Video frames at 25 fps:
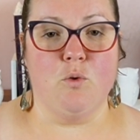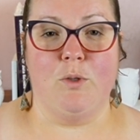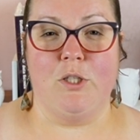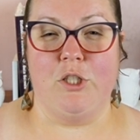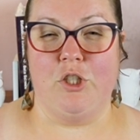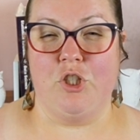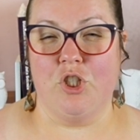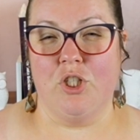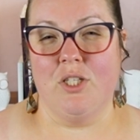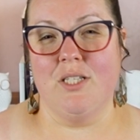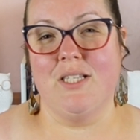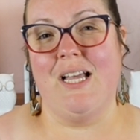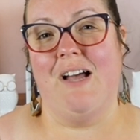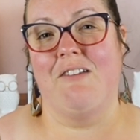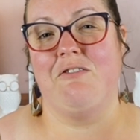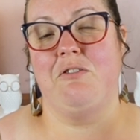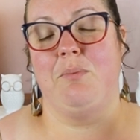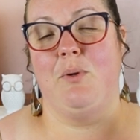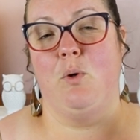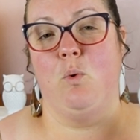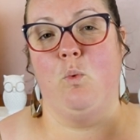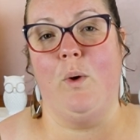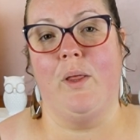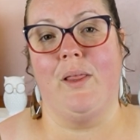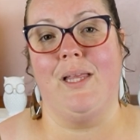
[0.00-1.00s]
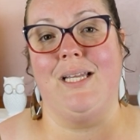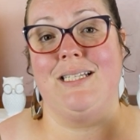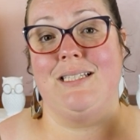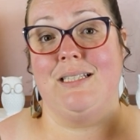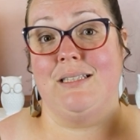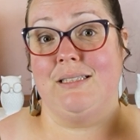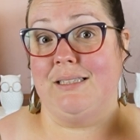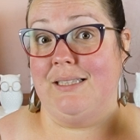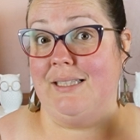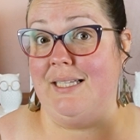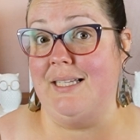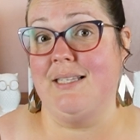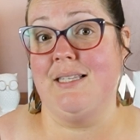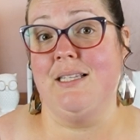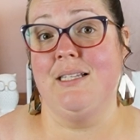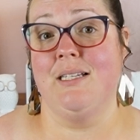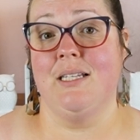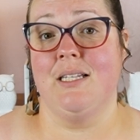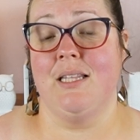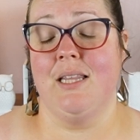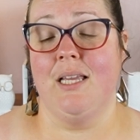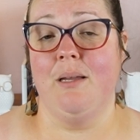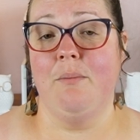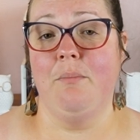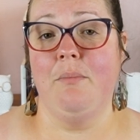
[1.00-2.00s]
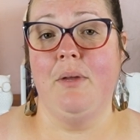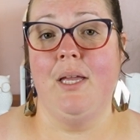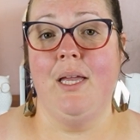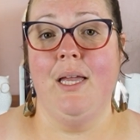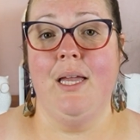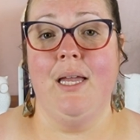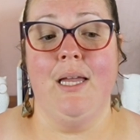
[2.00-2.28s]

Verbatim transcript: We just have to be willing to listen to them.